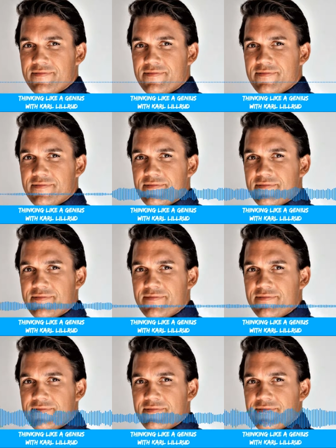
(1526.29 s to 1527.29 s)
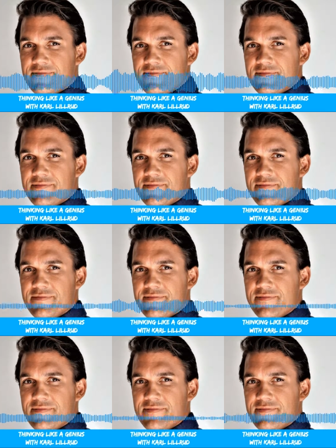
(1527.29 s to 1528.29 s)
Uh, so when I'm in a
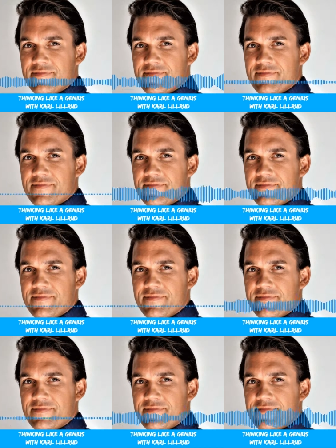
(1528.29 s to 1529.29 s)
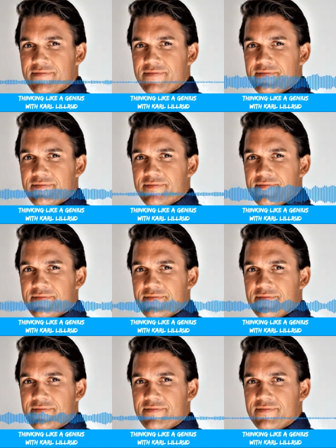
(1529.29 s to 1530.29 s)
situation, let's take the example
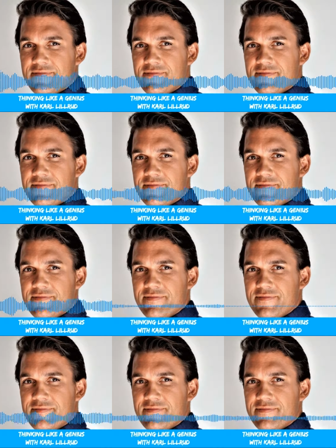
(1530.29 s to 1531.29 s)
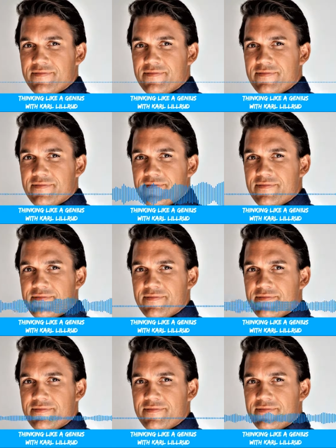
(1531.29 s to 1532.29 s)
where where you want to open up a
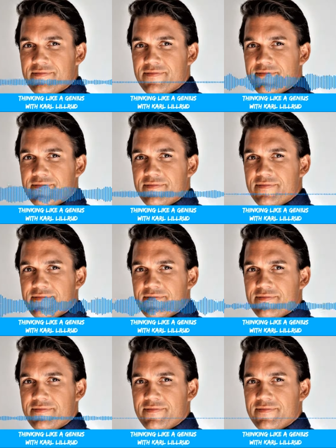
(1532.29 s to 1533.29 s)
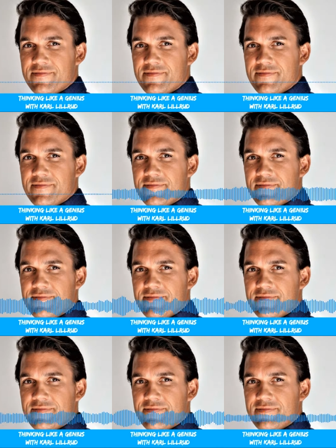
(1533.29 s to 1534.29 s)
business based on
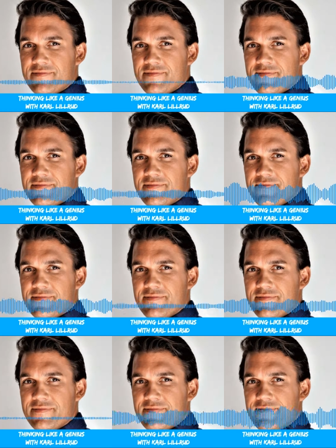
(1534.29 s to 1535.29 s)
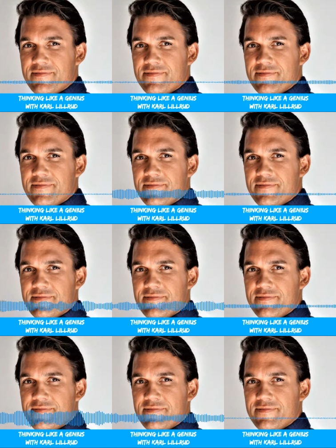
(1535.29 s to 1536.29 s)
uh, a device that helps people
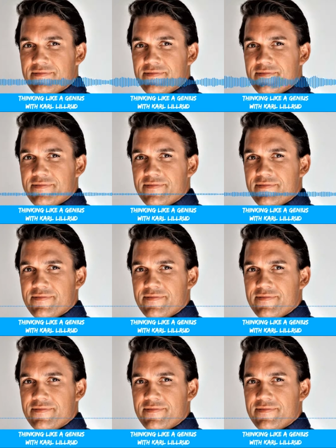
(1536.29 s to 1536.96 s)
to open lids.